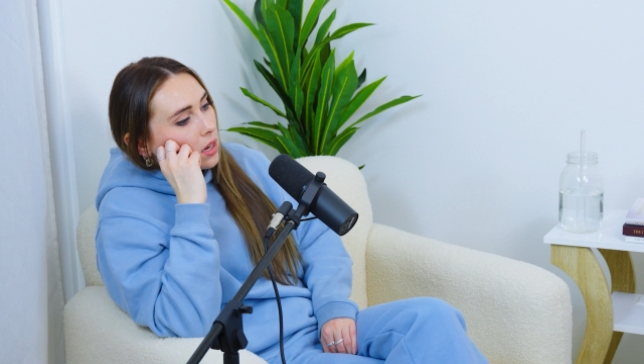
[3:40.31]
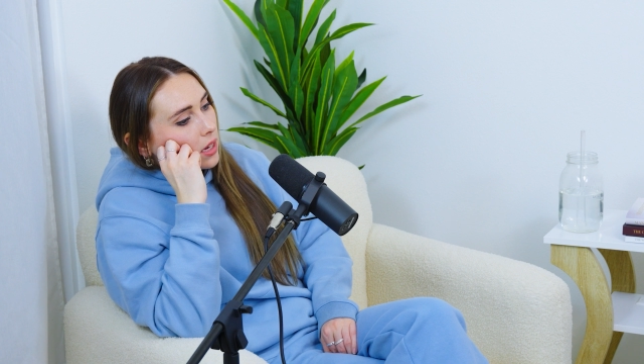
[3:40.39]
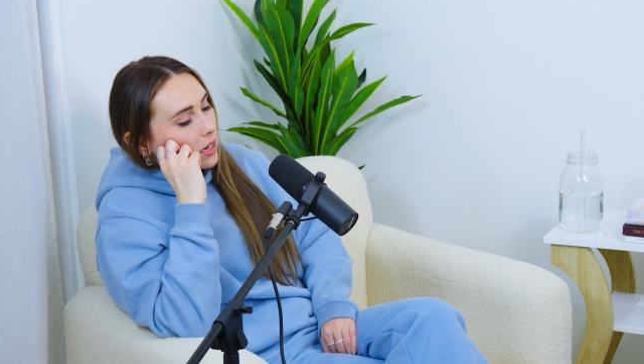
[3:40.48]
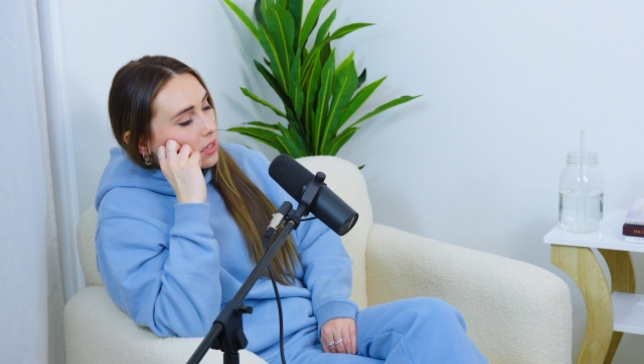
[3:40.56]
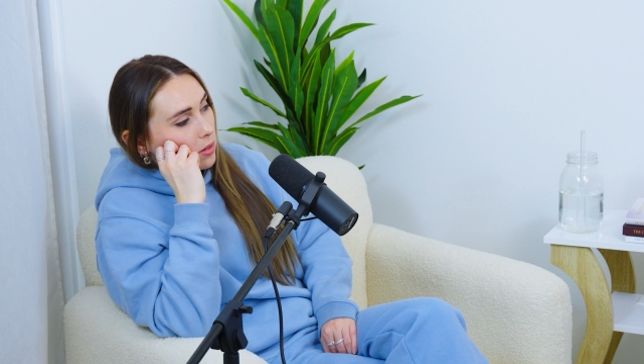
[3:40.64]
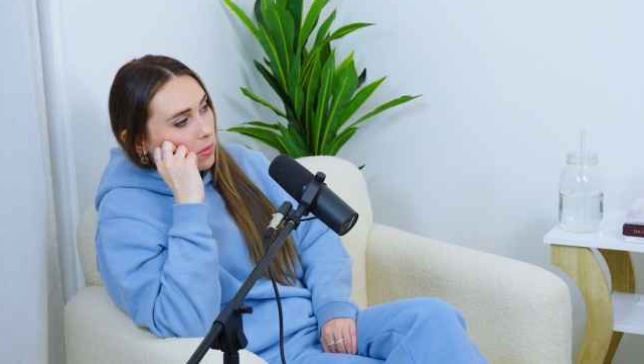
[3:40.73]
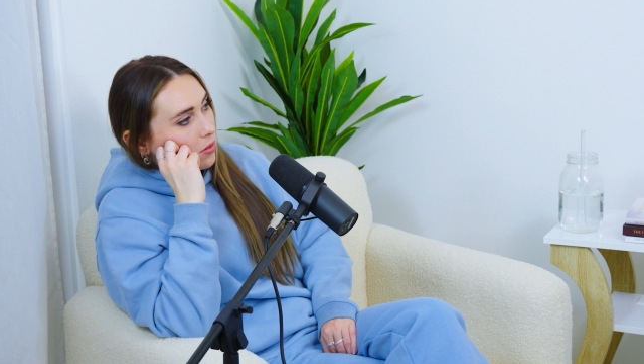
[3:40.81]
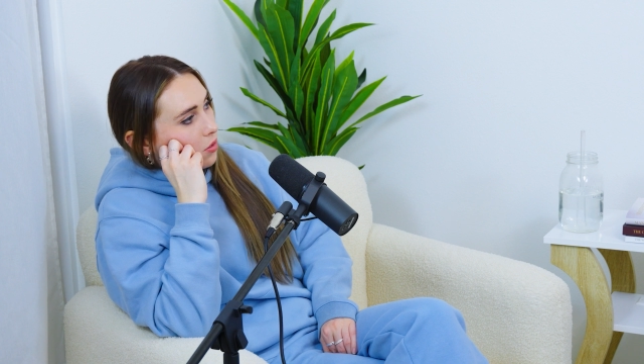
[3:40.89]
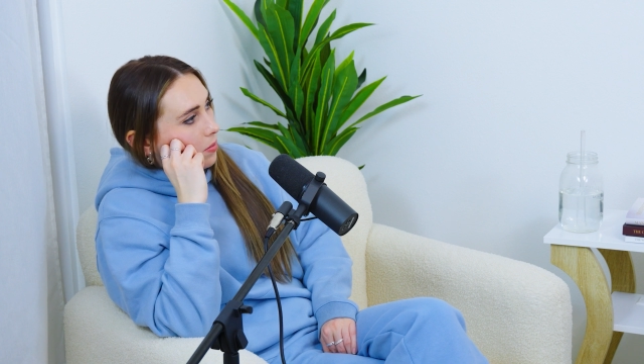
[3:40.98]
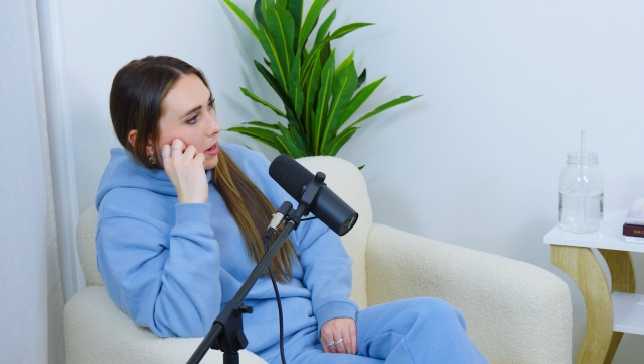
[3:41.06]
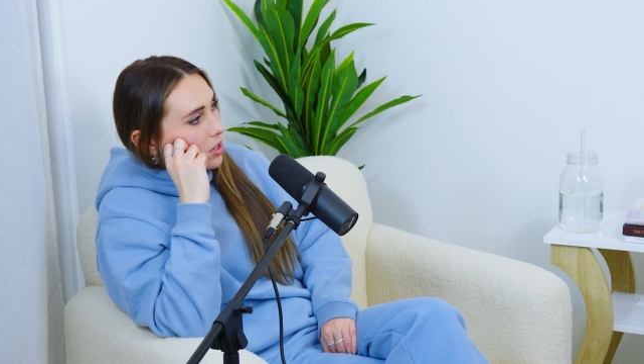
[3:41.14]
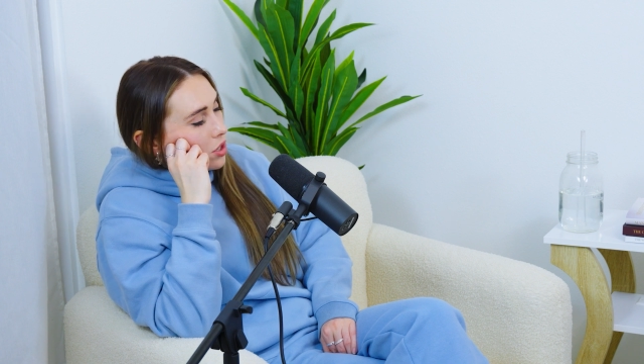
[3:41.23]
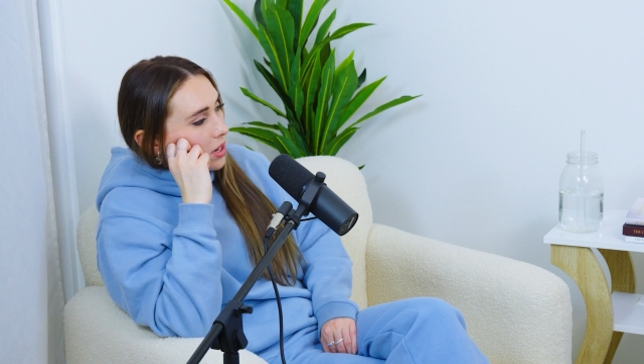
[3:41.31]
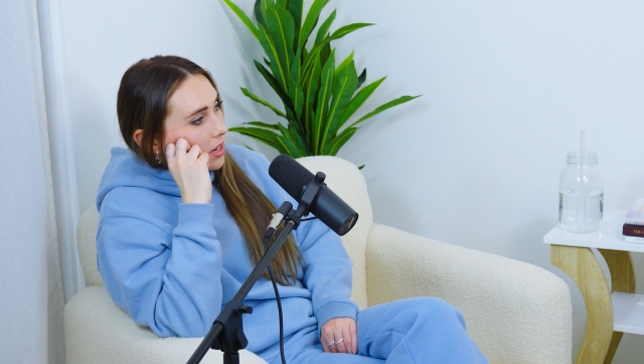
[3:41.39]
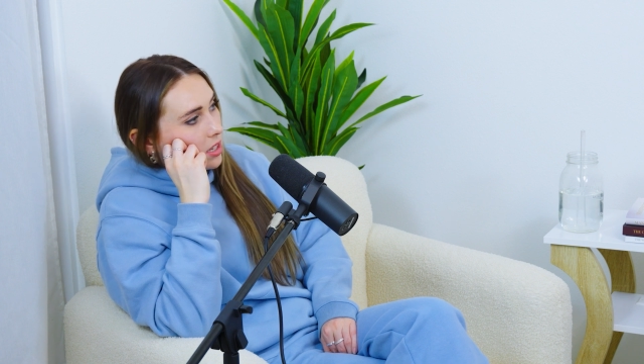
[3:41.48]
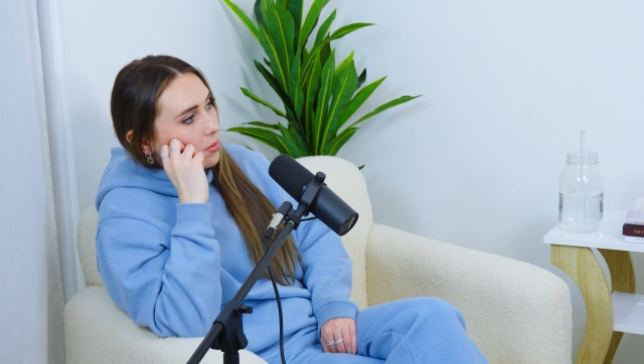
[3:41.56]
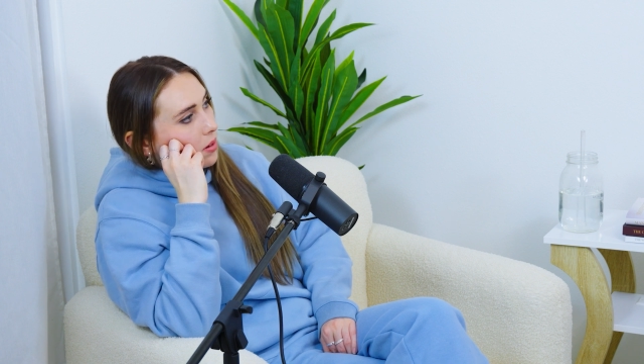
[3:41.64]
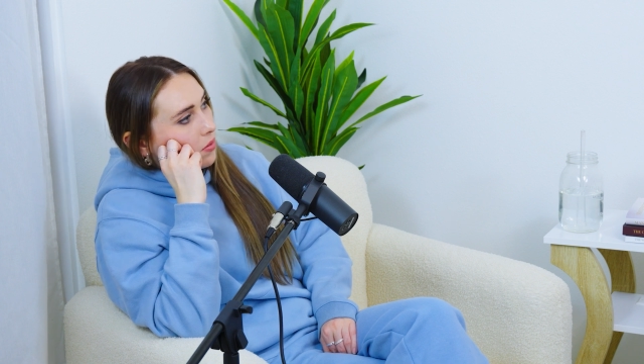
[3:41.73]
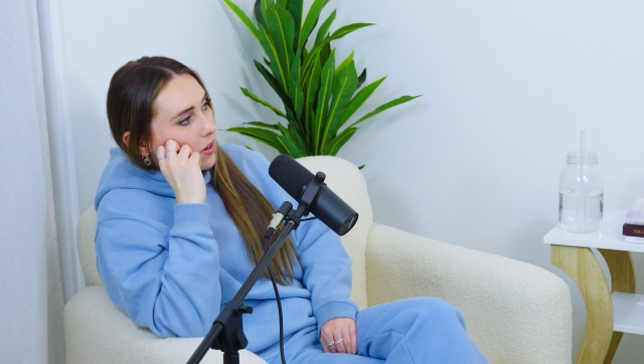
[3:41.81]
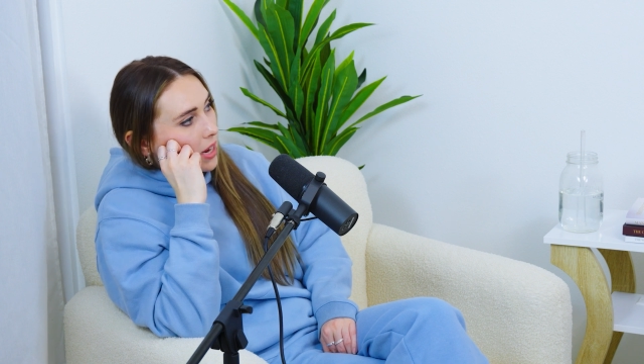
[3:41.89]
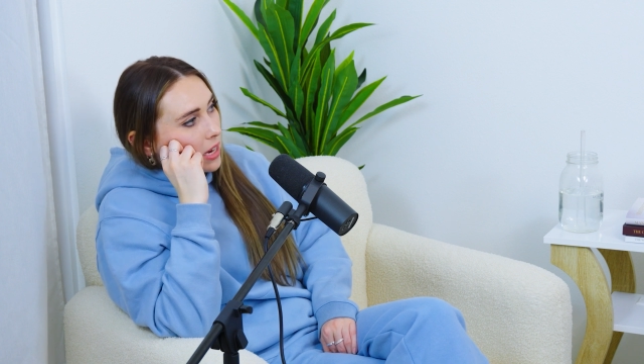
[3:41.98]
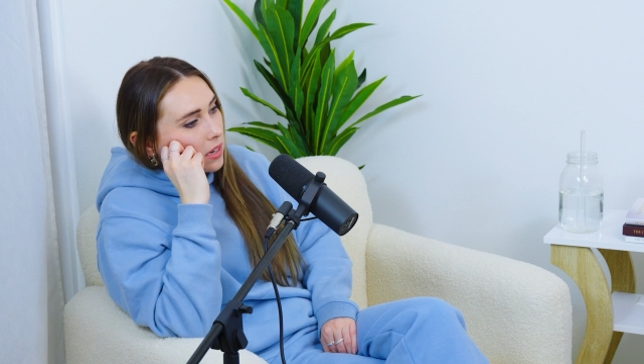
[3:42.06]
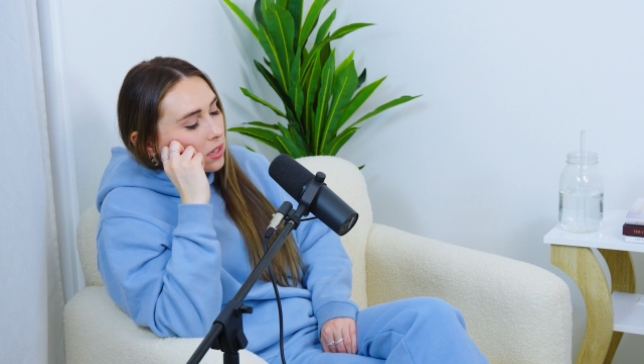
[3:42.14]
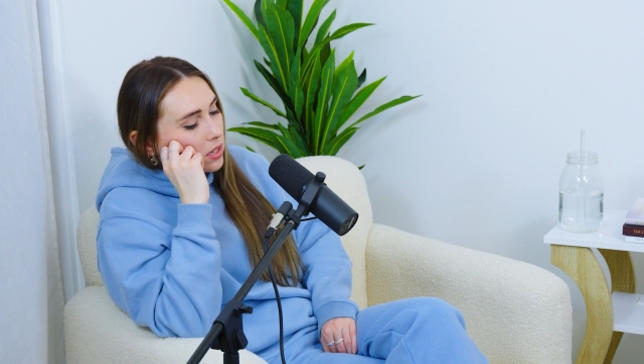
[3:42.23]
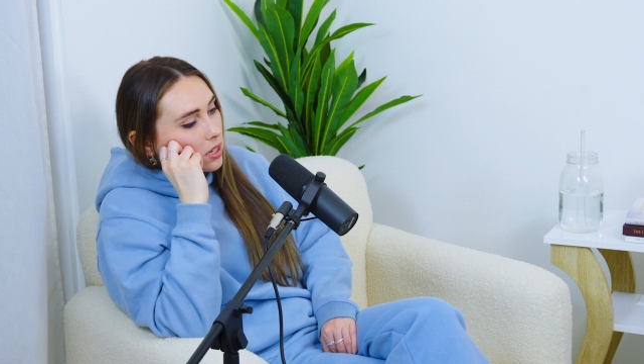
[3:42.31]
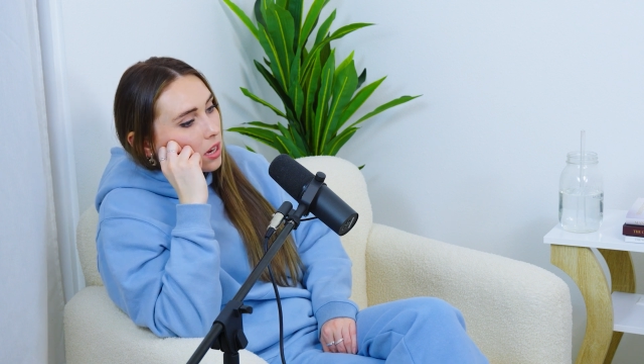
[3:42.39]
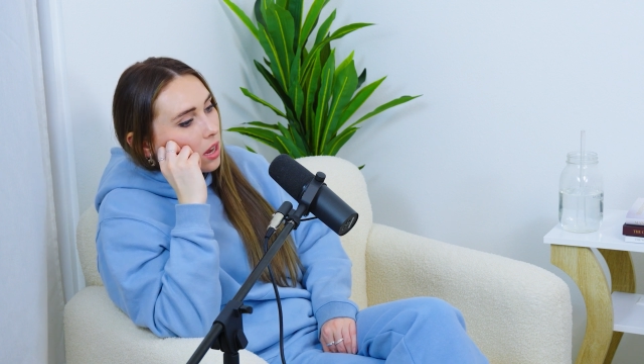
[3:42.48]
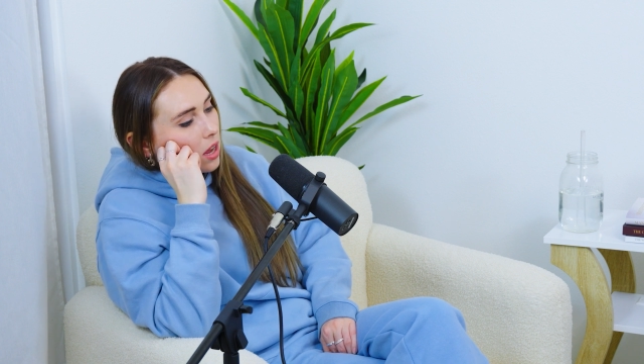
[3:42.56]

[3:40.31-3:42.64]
get some information, get some advice,